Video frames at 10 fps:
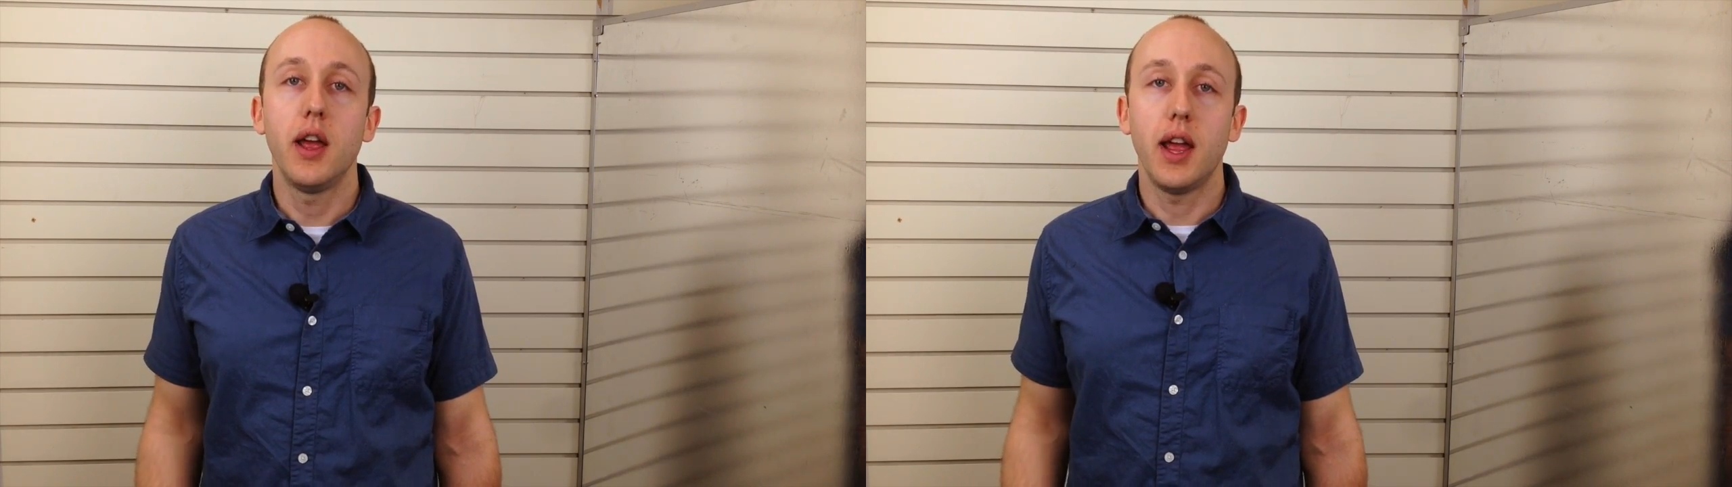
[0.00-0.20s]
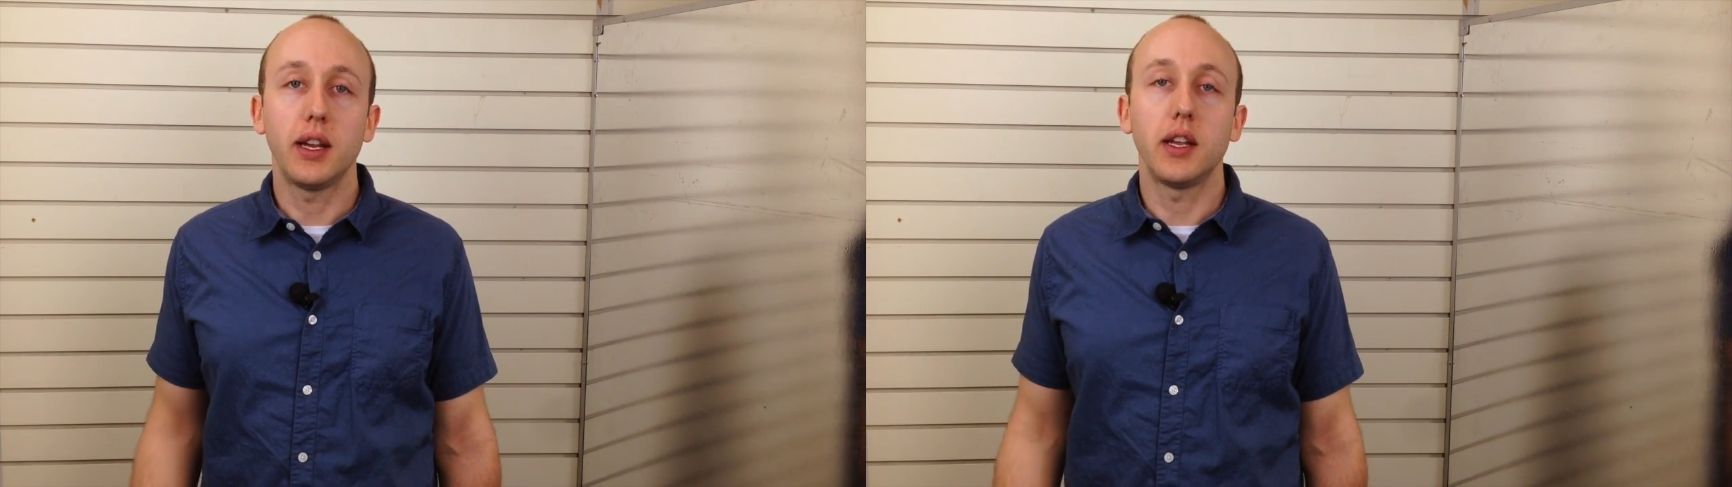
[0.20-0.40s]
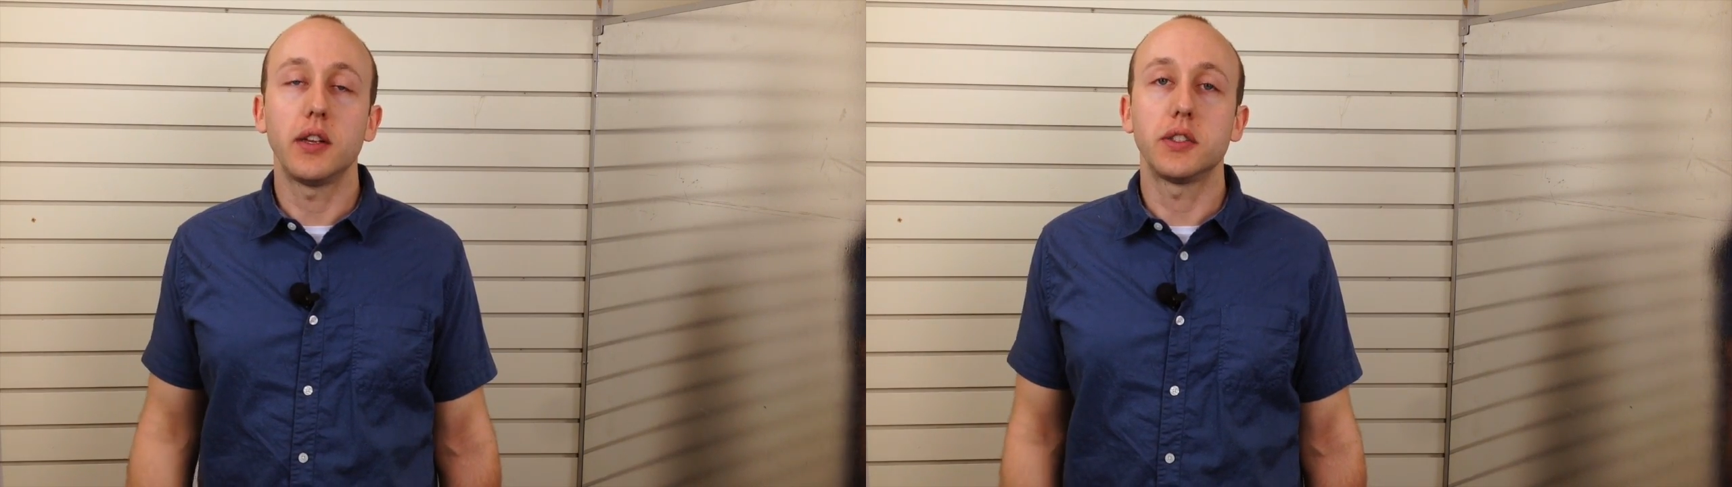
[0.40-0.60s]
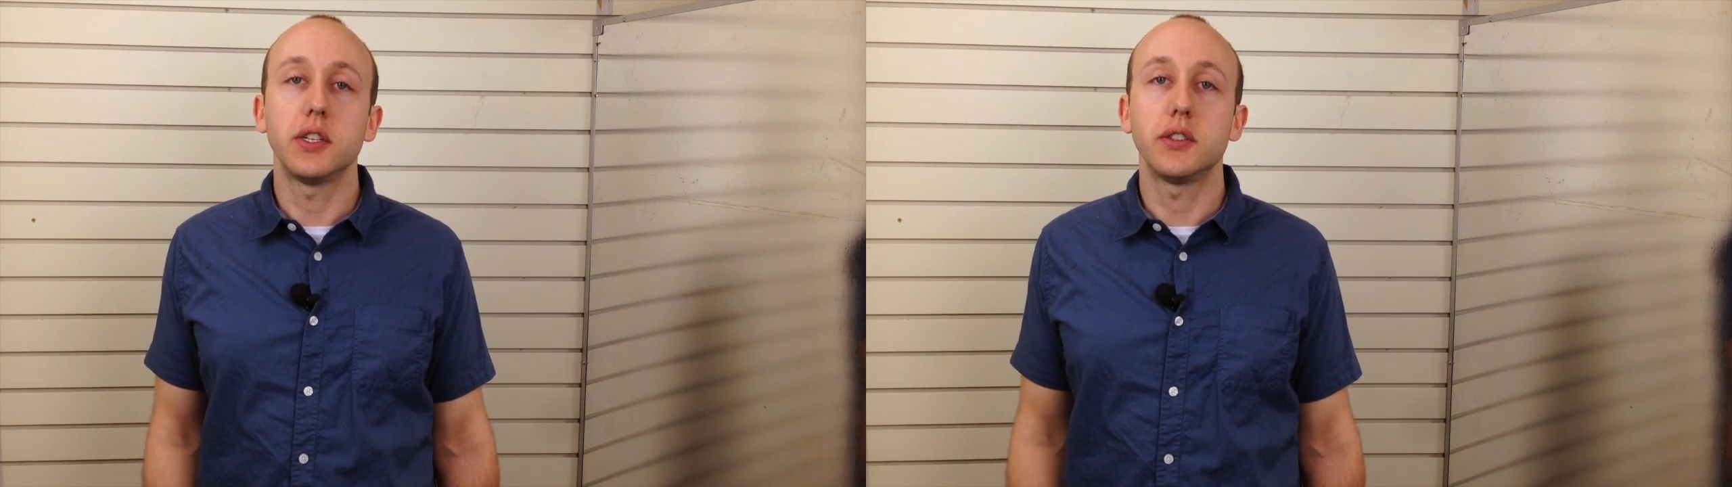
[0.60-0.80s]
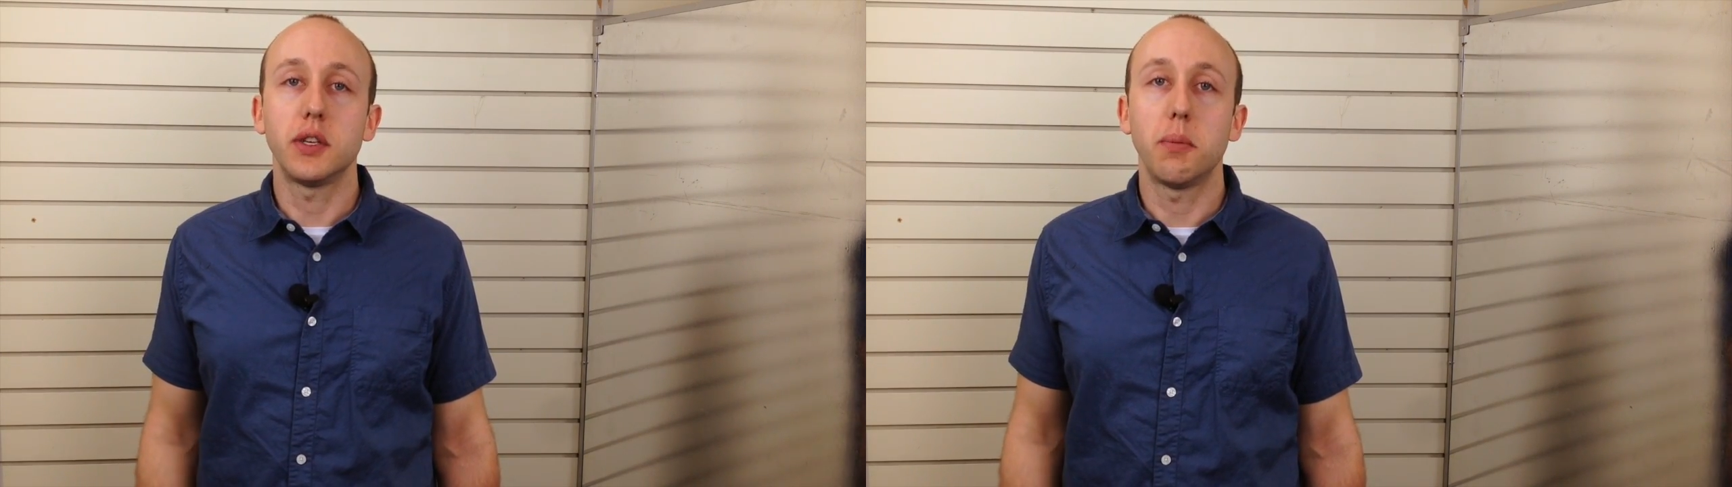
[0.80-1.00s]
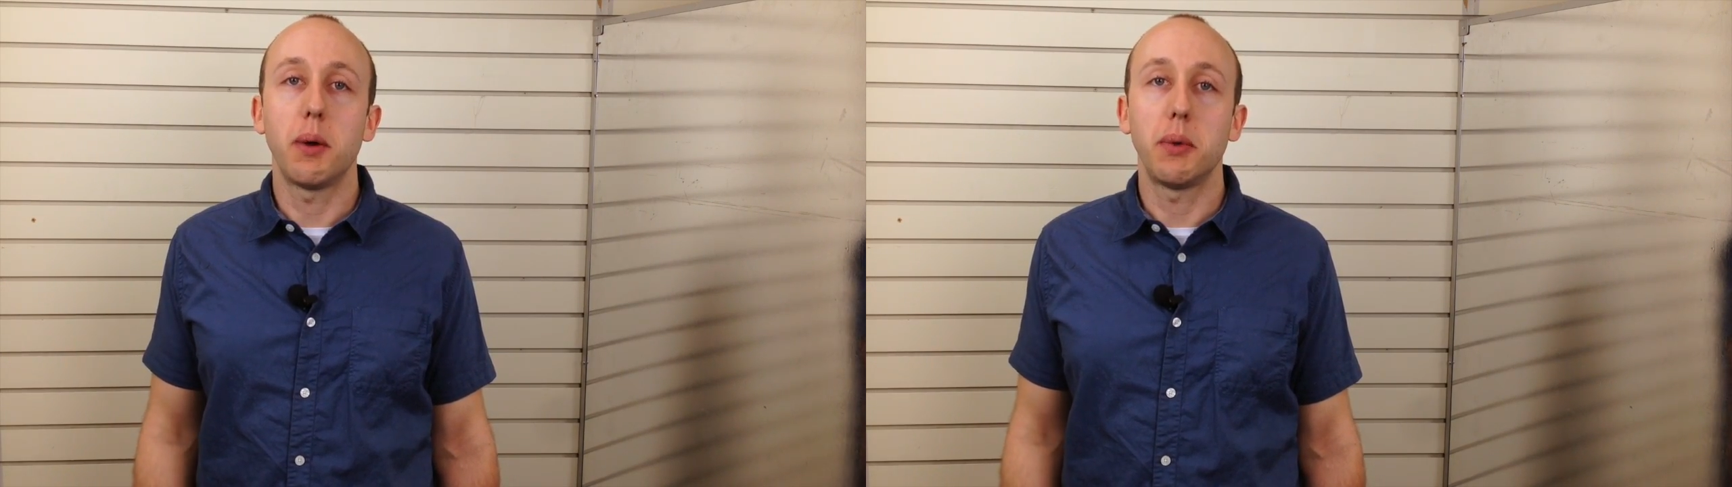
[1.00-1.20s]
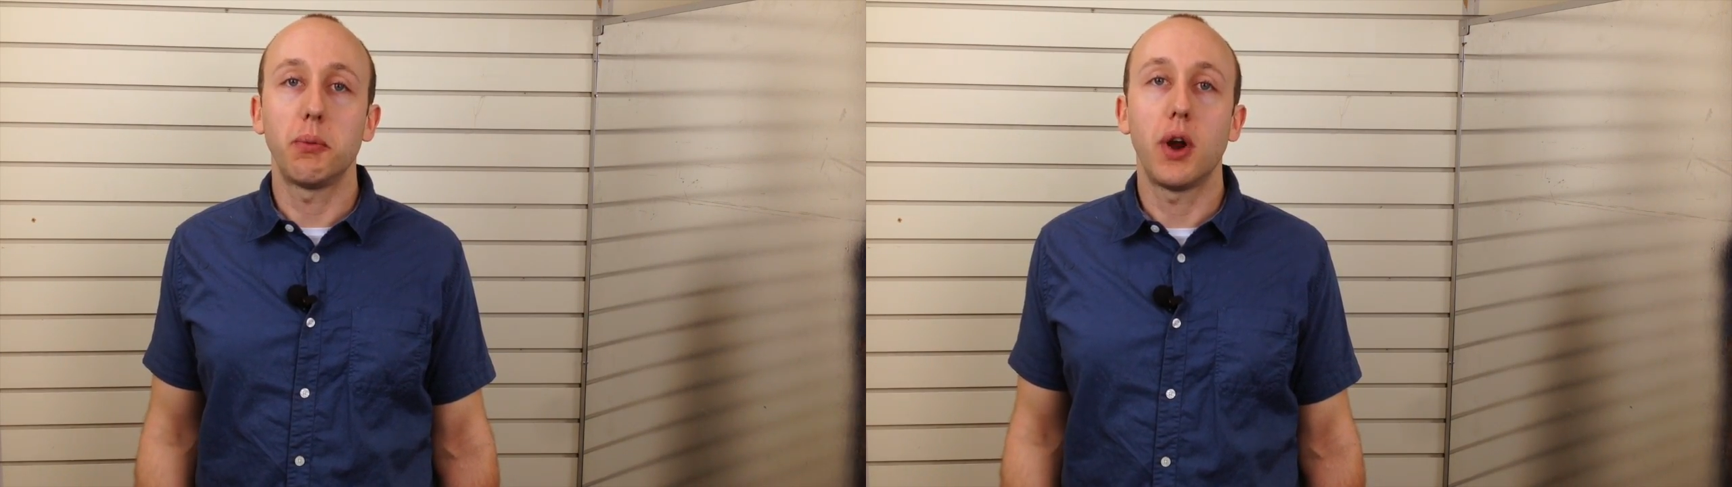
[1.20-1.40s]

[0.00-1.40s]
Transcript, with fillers: and get your system up and